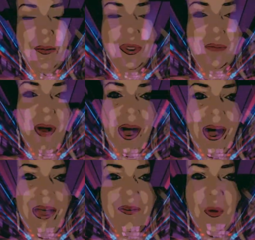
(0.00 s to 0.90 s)
with
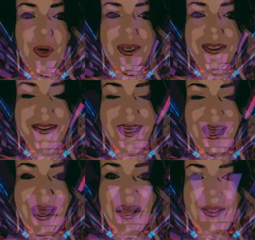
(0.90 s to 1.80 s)
my voice
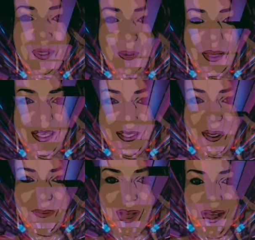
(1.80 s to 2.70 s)
echoing in
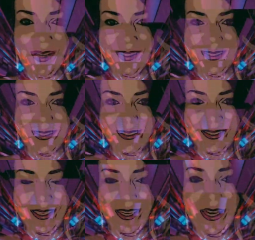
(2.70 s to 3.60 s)
your mind,
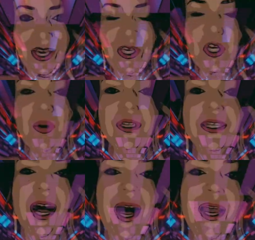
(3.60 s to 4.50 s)
your
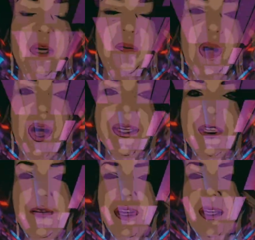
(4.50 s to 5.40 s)
entire body
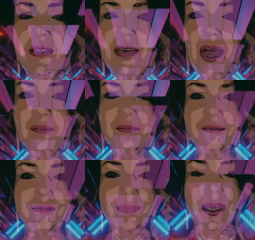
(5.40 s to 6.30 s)
feeling numb,
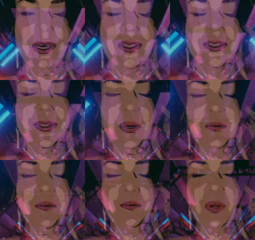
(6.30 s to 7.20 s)
so
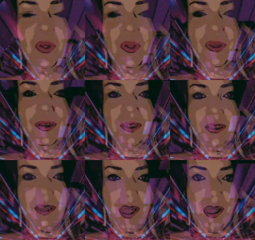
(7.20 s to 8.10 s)
full
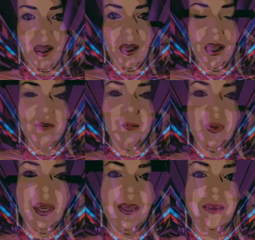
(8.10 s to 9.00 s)
of
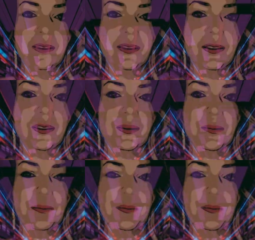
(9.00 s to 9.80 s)
bliss,